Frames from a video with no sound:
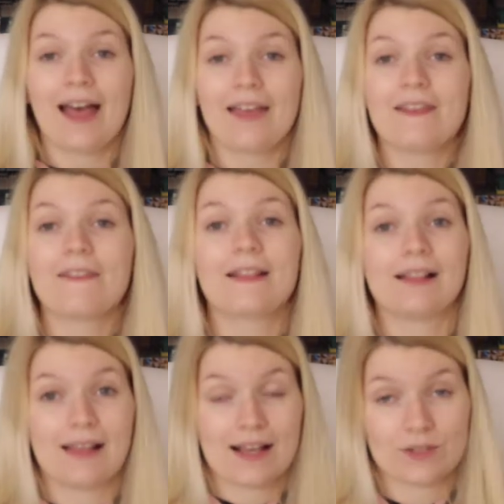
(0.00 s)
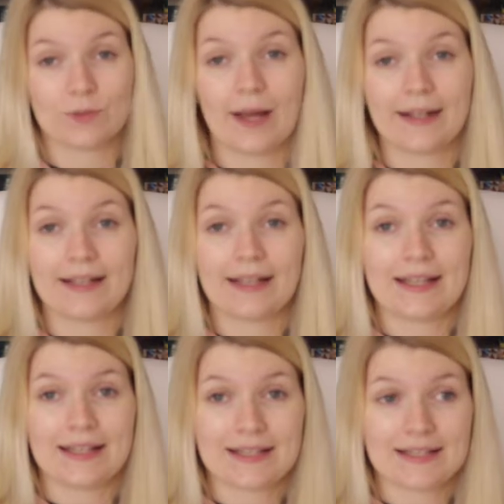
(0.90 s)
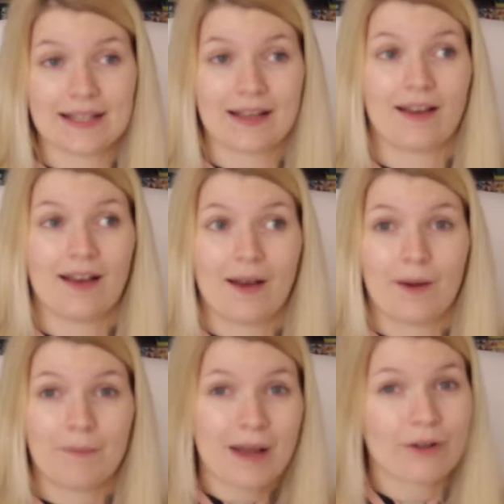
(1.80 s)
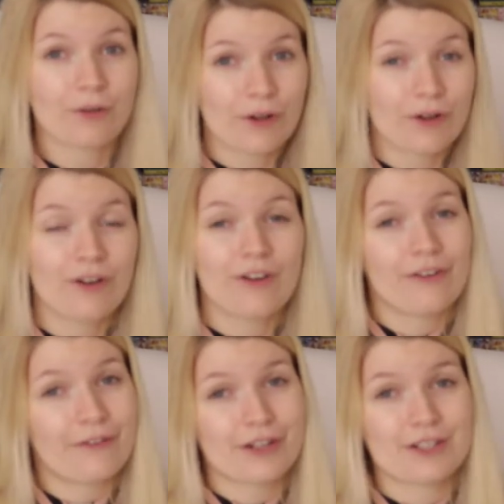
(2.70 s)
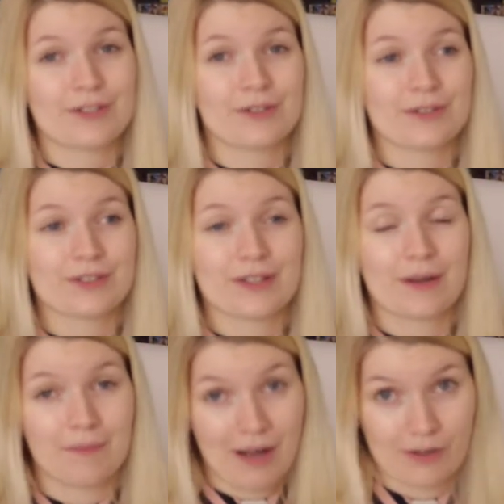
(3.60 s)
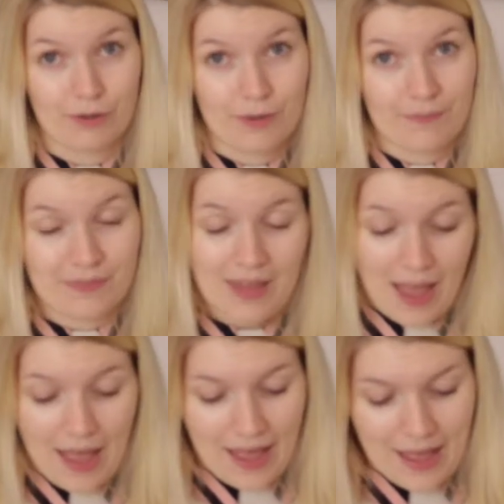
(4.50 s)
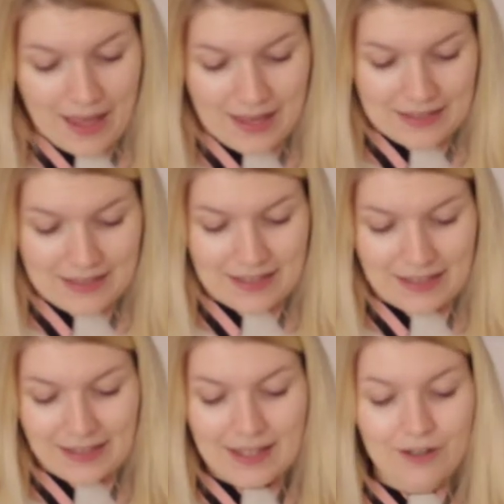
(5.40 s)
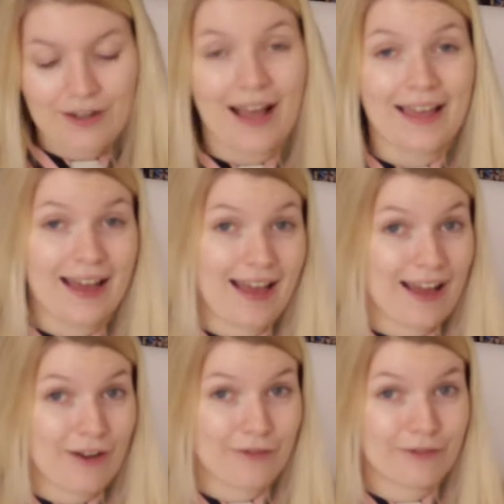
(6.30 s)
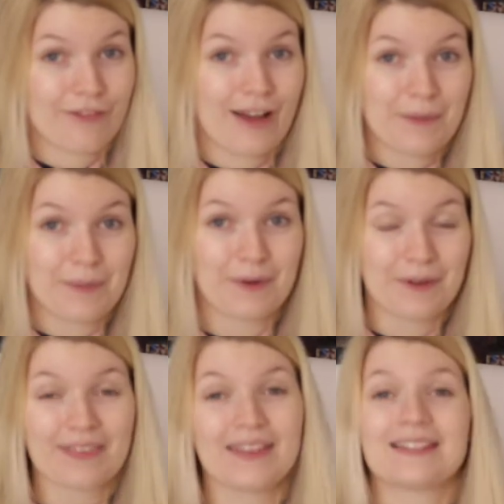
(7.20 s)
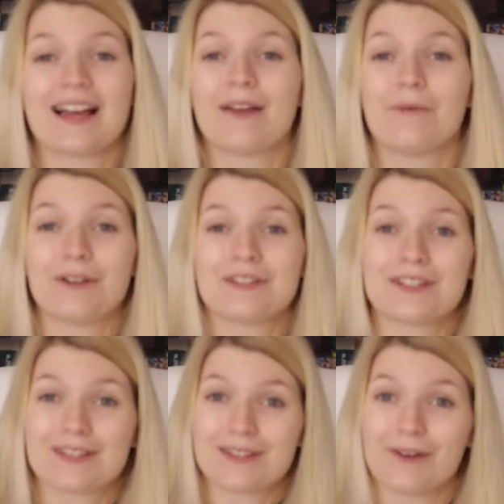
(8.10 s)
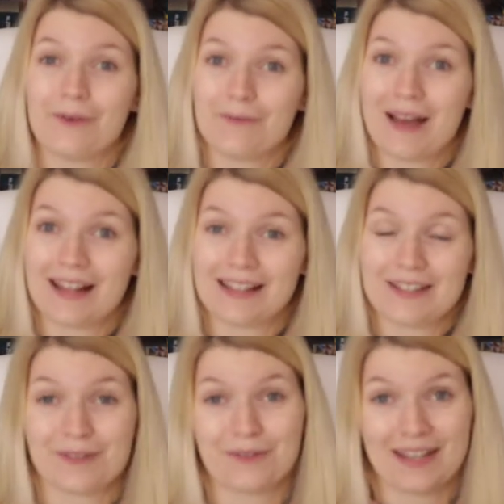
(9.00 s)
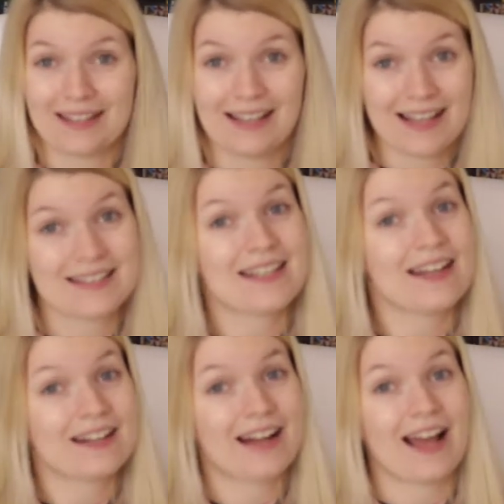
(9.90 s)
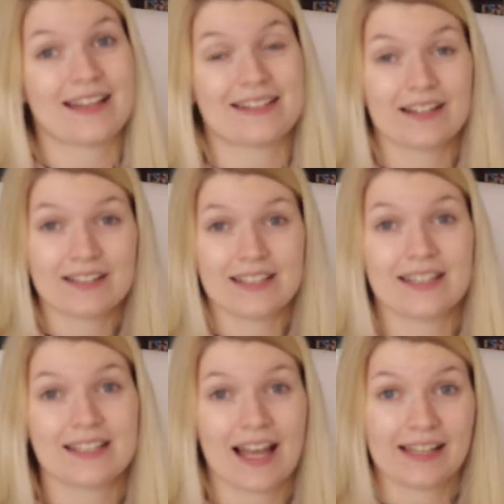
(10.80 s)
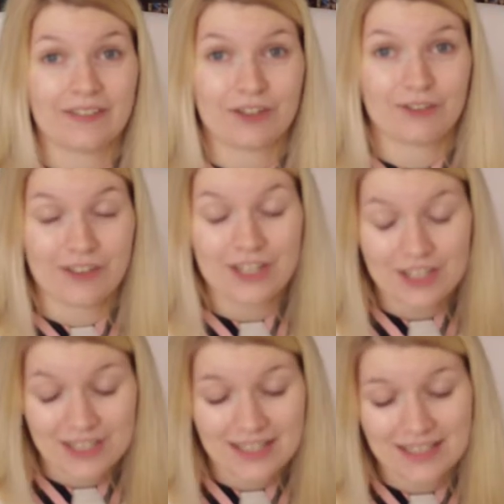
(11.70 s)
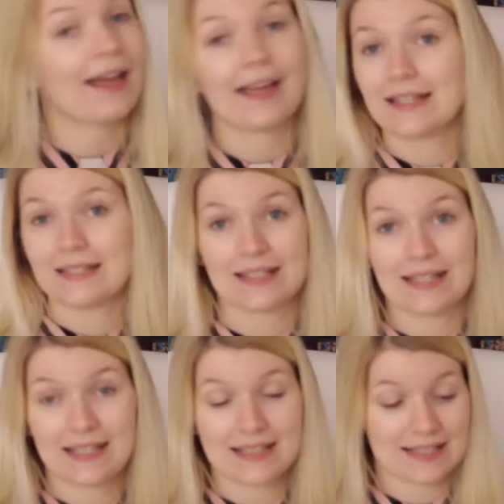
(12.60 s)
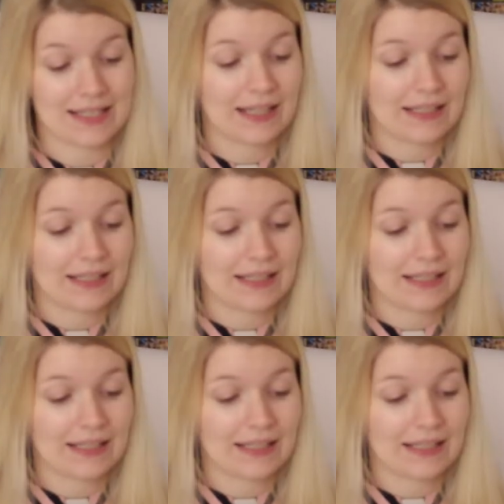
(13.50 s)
And then the last one is Micro versus Macro. And here I have a book that I wanted so badly to read. Last year I started it, I never finished it, and it's